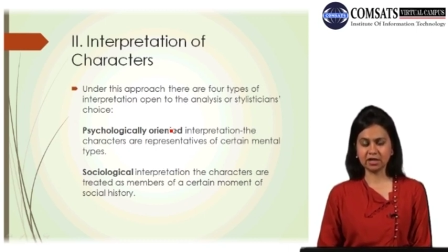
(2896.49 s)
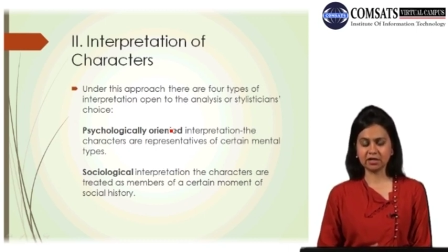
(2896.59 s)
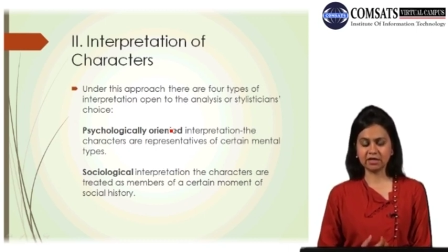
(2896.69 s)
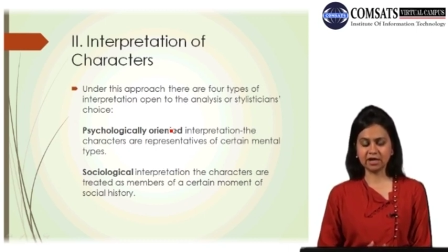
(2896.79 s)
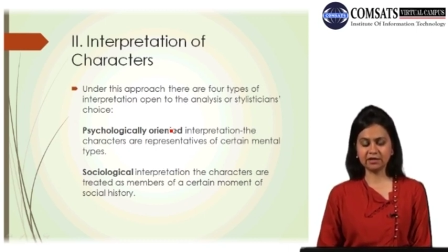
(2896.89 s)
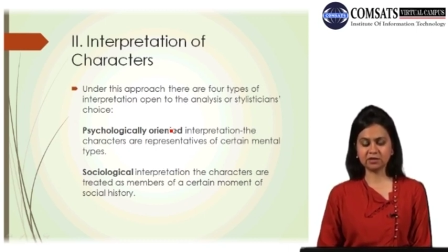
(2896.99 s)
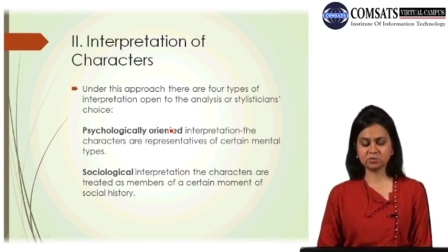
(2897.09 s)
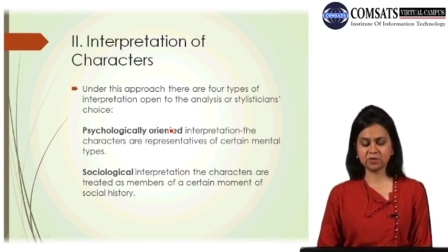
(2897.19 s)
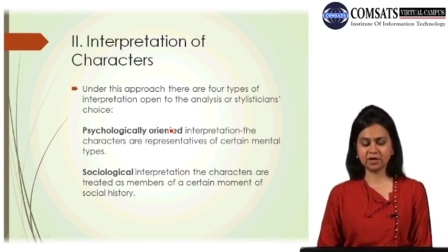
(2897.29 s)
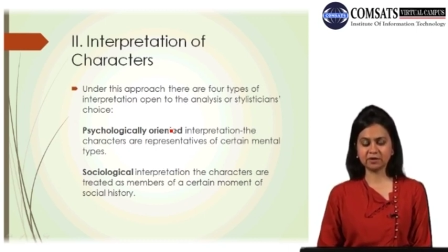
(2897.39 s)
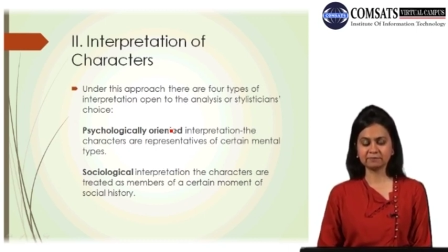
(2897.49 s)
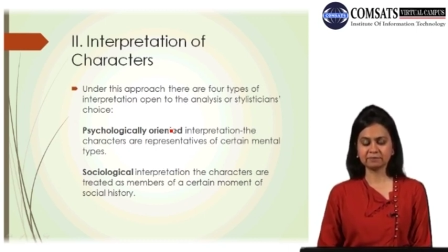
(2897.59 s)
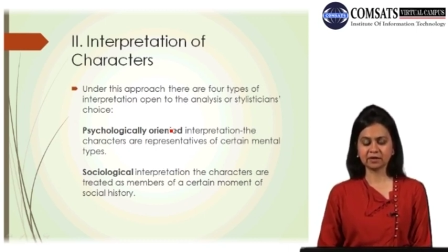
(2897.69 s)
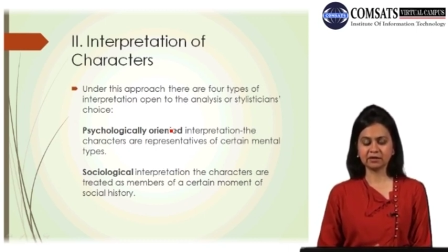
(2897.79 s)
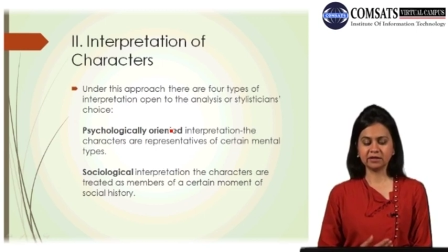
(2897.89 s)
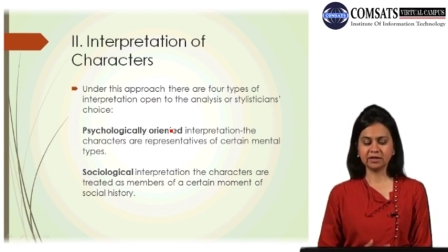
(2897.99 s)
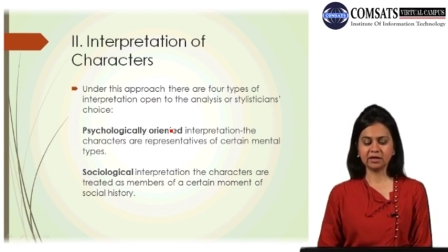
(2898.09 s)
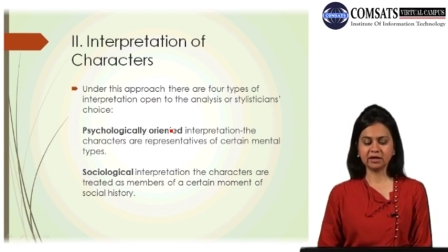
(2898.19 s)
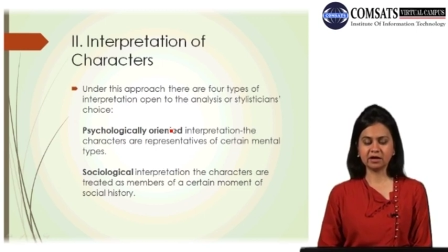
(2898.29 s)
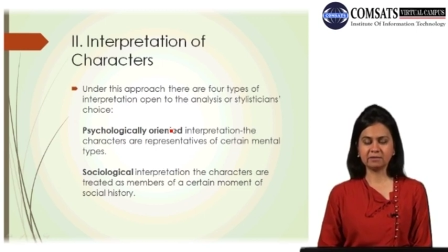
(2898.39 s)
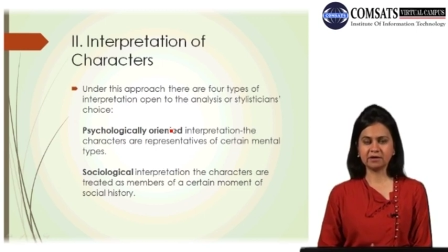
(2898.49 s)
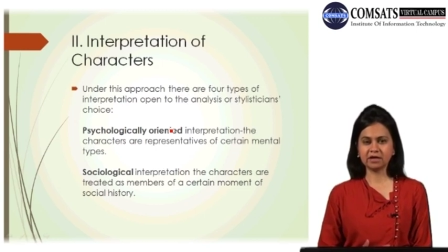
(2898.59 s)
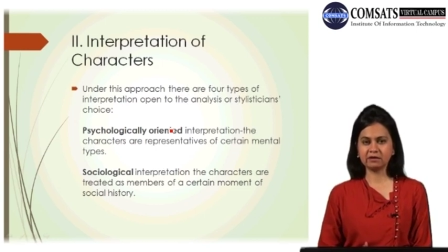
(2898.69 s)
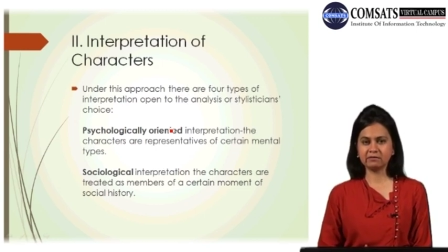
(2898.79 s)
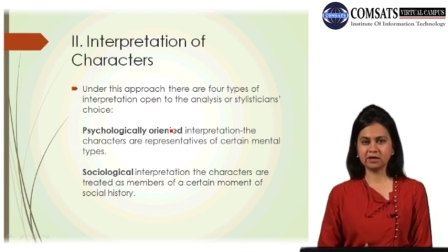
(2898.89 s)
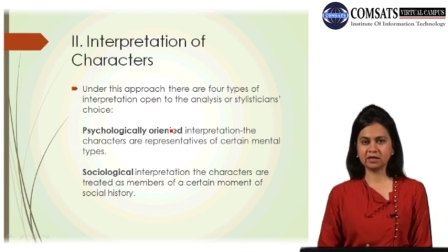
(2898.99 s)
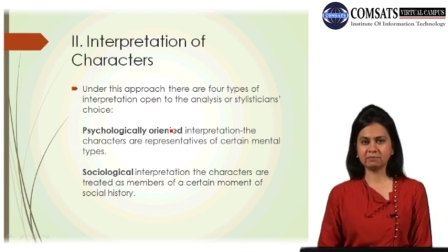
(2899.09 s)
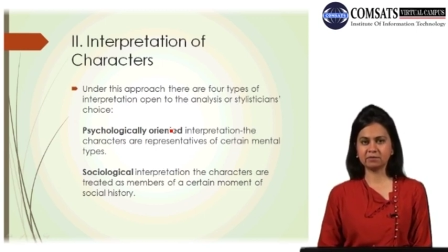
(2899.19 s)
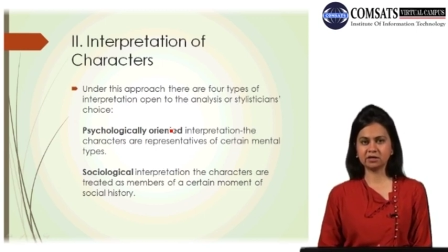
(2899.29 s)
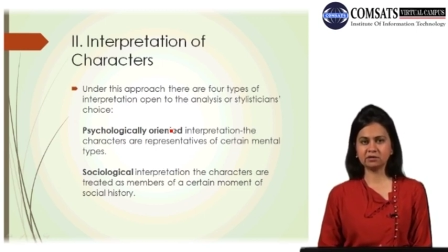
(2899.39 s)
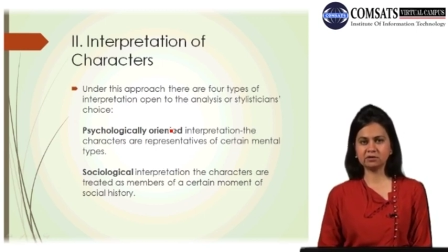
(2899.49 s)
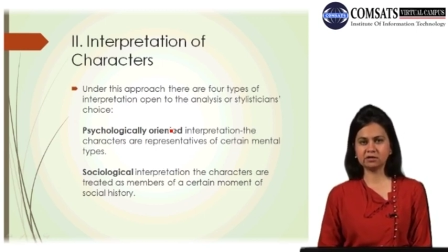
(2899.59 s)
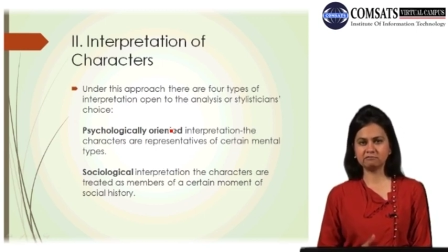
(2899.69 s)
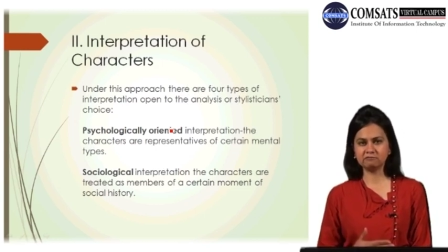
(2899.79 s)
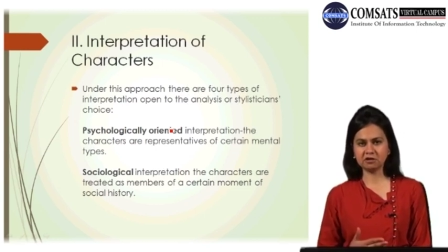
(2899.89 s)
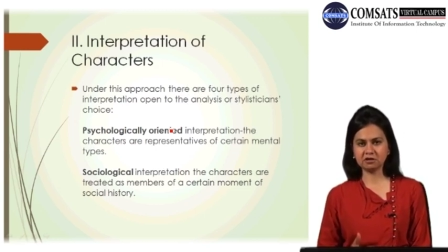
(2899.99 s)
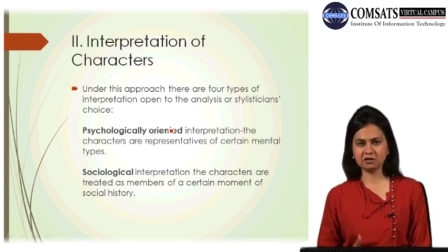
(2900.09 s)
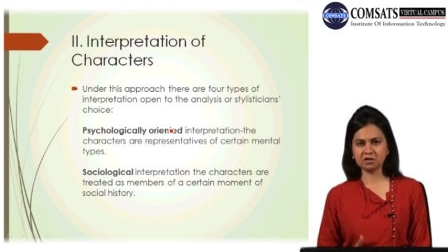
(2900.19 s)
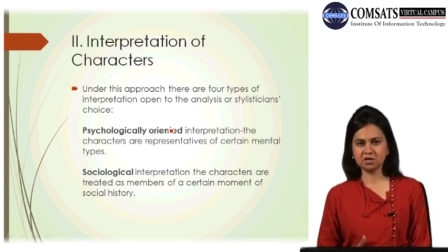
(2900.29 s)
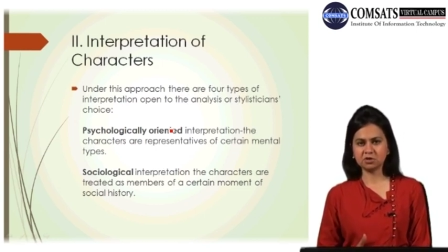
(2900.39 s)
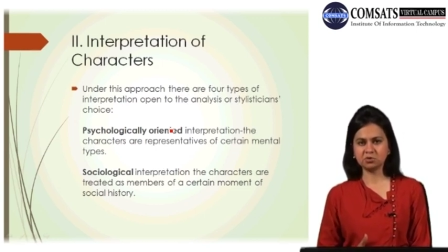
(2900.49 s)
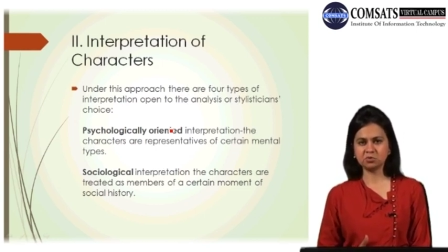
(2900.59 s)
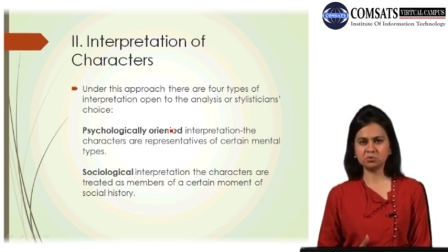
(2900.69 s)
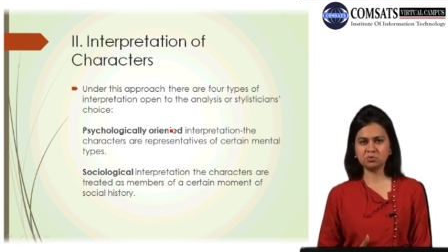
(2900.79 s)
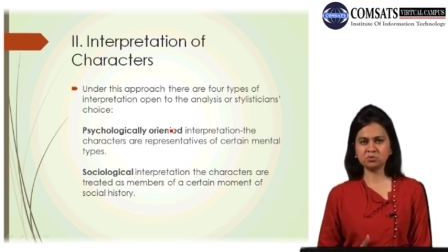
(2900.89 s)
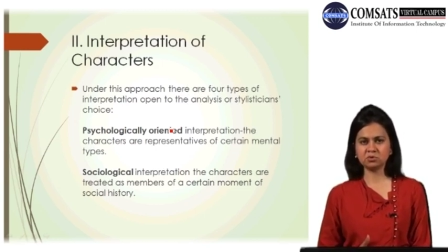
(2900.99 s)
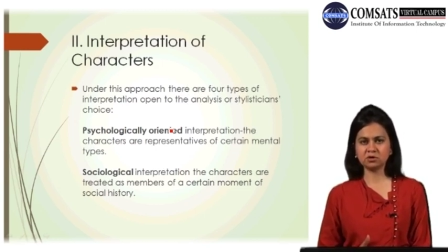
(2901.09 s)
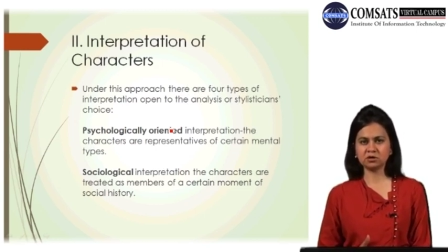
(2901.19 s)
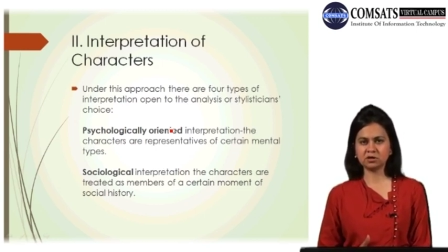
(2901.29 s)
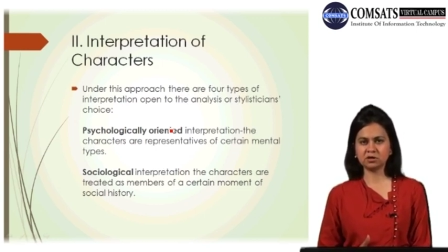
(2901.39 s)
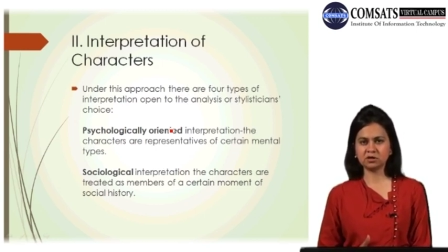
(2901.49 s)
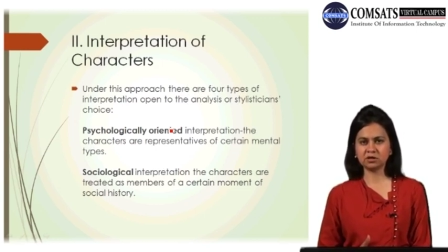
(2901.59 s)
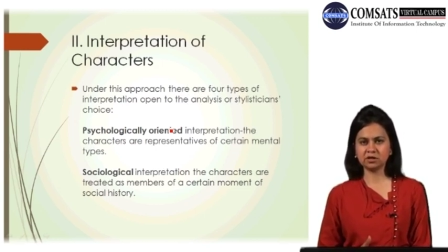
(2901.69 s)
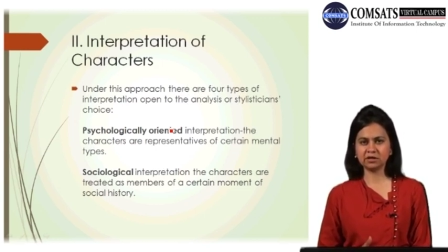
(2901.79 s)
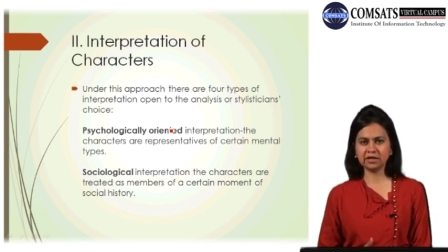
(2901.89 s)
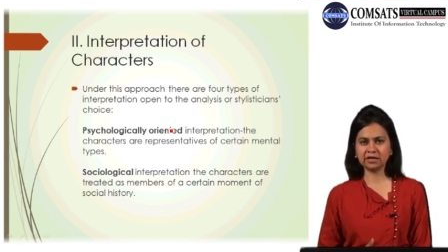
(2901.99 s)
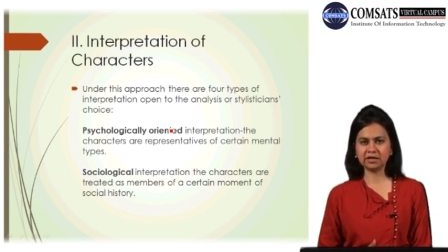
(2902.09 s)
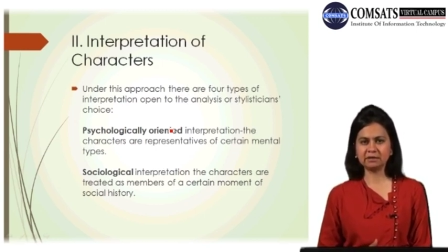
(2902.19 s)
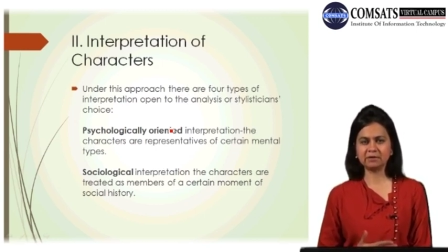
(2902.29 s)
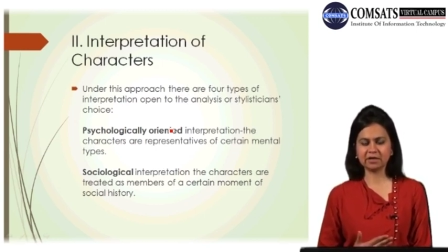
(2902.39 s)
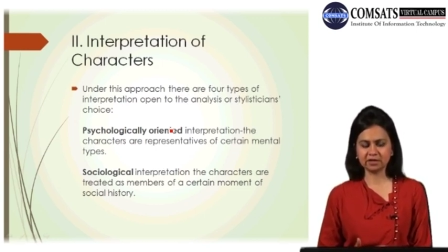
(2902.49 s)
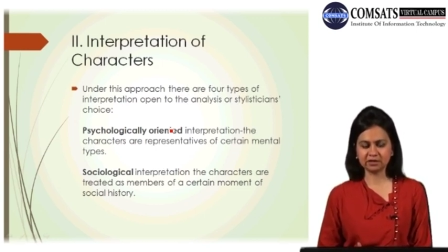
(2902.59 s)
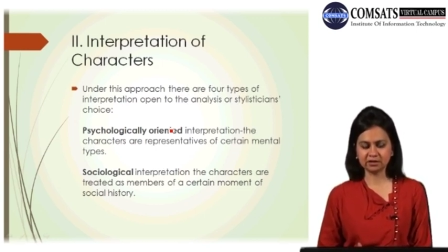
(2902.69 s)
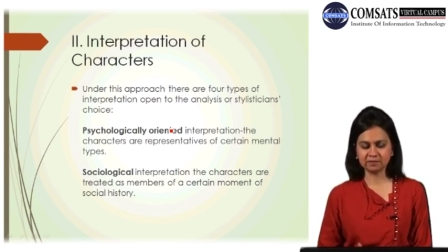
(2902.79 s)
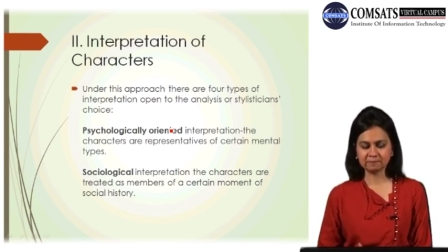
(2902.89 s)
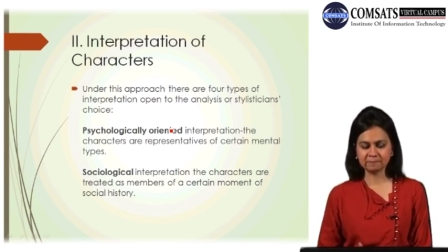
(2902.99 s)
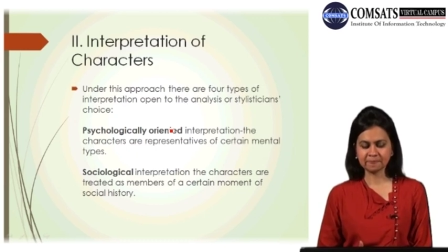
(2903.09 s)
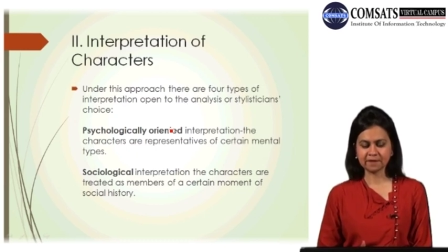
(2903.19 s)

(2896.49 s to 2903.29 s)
and that is why they are behaving in a particular way to get liberated.